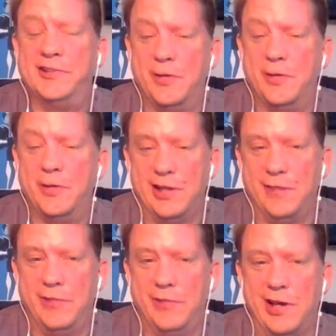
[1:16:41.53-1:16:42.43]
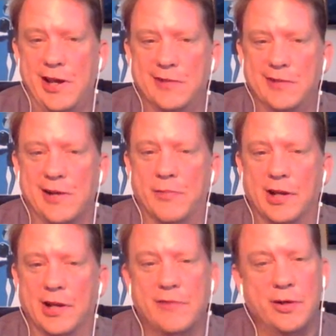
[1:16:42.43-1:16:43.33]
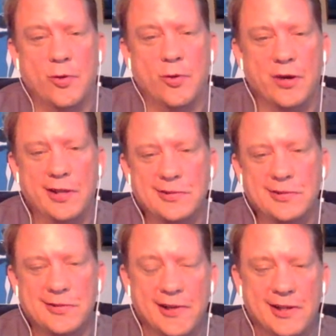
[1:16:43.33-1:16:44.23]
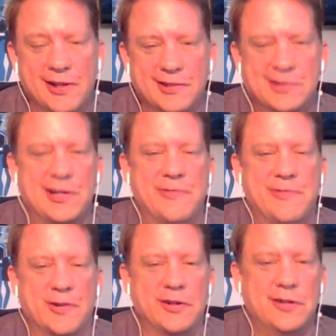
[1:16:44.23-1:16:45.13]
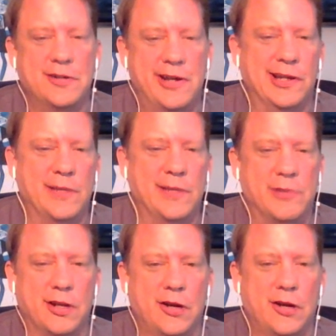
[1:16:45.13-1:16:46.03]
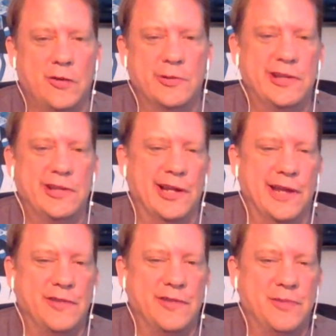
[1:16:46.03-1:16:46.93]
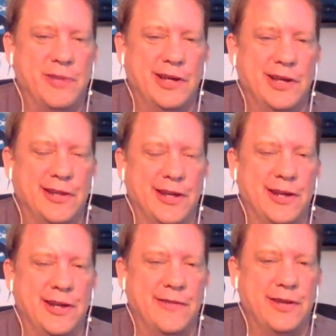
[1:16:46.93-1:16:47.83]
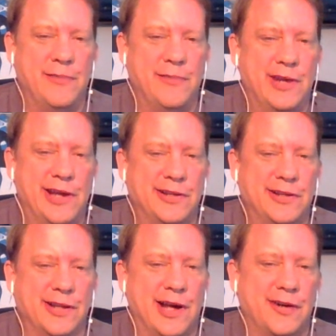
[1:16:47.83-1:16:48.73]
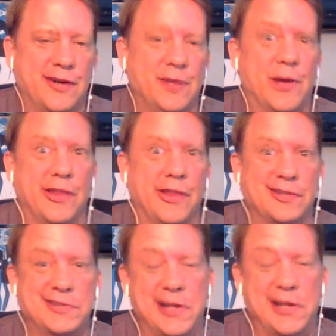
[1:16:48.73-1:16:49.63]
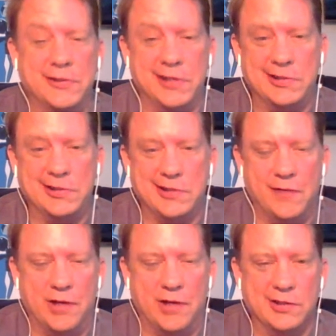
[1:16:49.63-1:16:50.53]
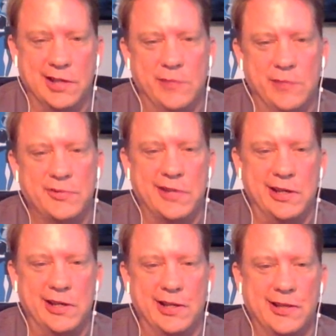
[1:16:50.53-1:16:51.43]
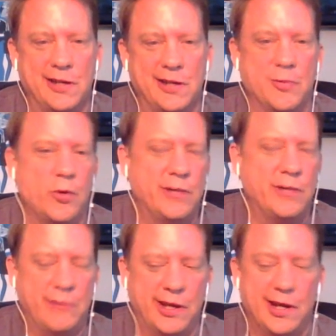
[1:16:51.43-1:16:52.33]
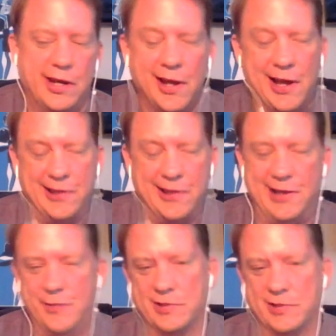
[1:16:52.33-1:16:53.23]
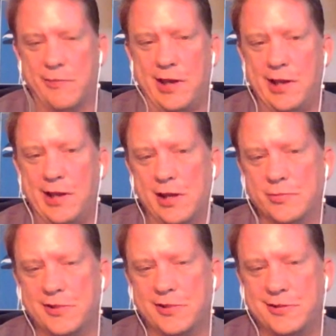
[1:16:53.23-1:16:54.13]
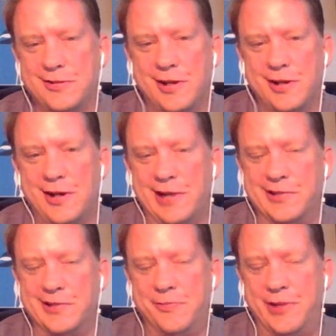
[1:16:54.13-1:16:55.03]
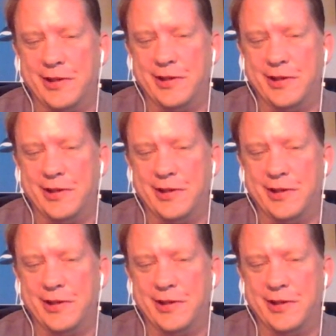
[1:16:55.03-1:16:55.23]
stick with the NBA as our beloved Hornets suffer and limp along with the 11th pick in the NBA lottery, while the Celtics, of all teams, think can get the number 1 pick. I think that was Amanda Helms's ice-up pick